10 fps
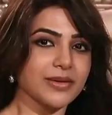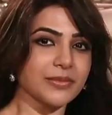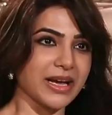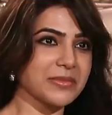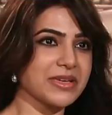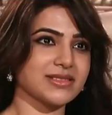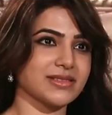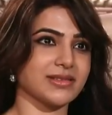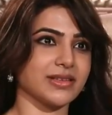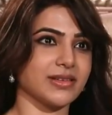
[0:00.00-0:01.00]
bayam
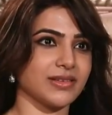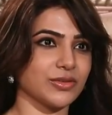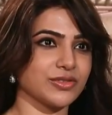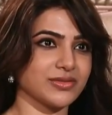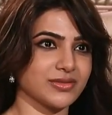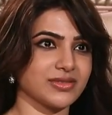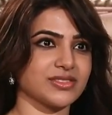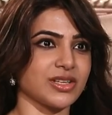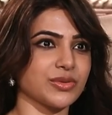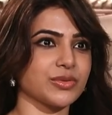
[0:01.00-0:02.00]
esindi you know it's
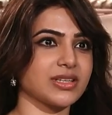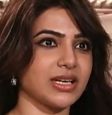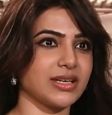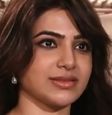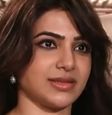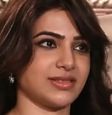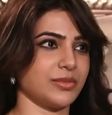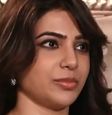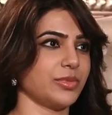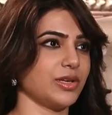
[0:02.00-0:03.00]
Shakuntala is a
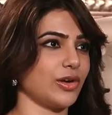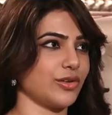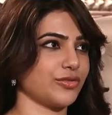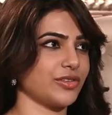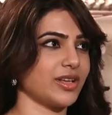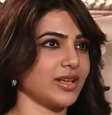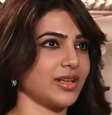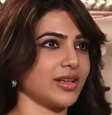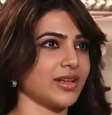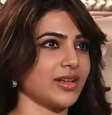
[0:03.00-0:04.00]
symbol
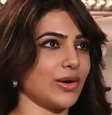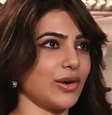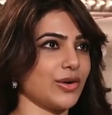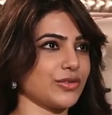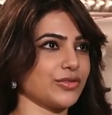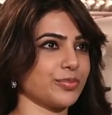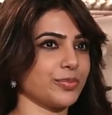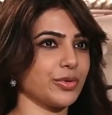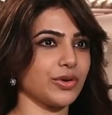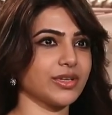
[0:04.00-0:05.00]
of
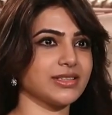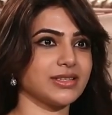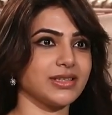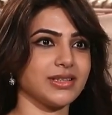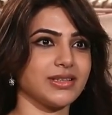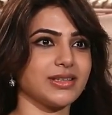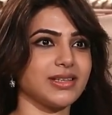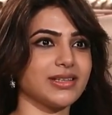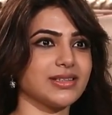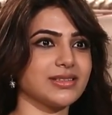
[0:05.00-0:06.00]
purity,
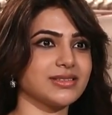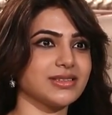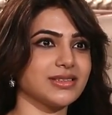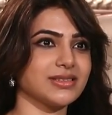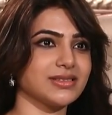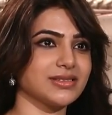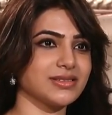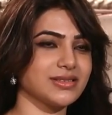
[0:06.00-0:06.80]
innocence,